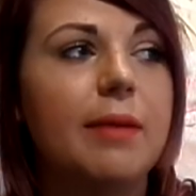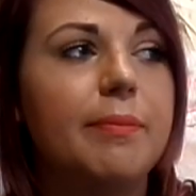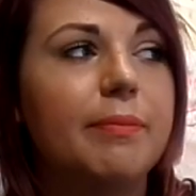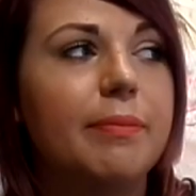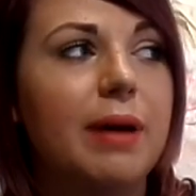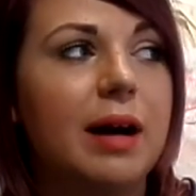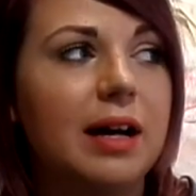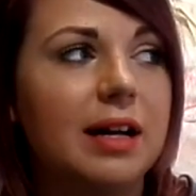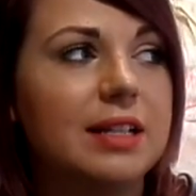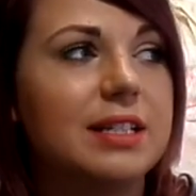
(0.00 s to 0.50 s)

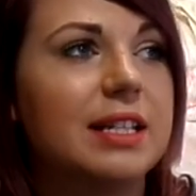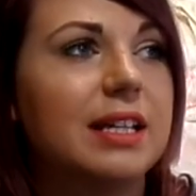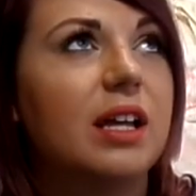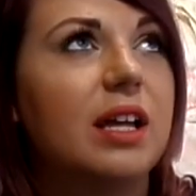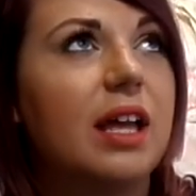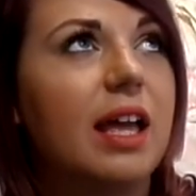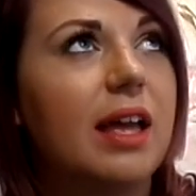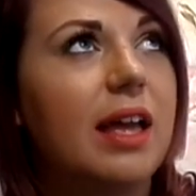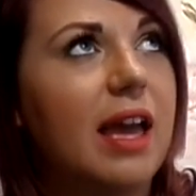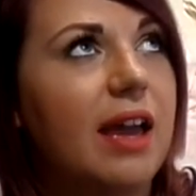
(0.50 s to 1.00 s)
but
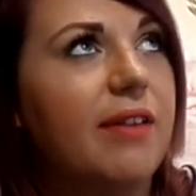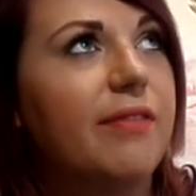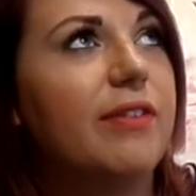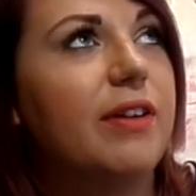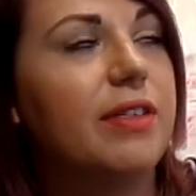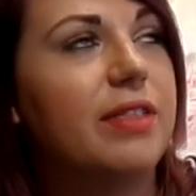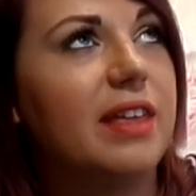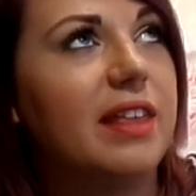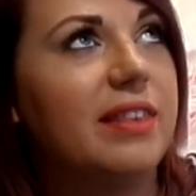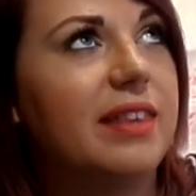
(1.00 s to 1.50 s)

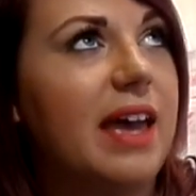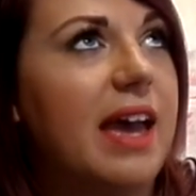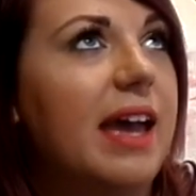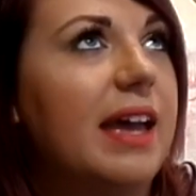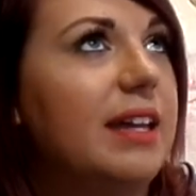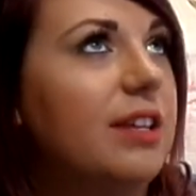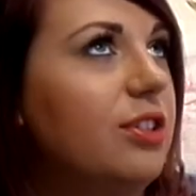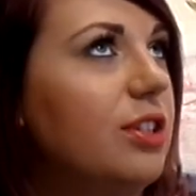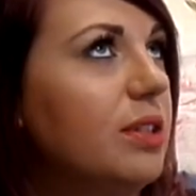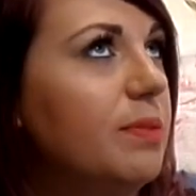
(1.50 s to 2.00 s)
everything there
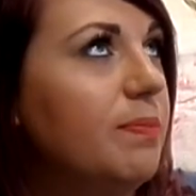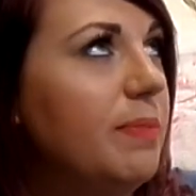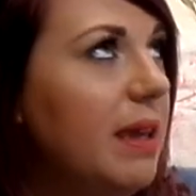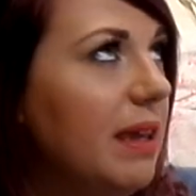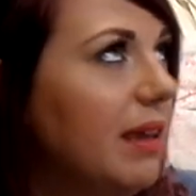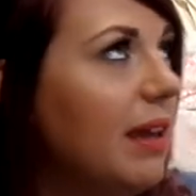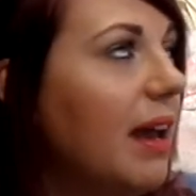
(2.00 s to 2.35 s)
is just bigger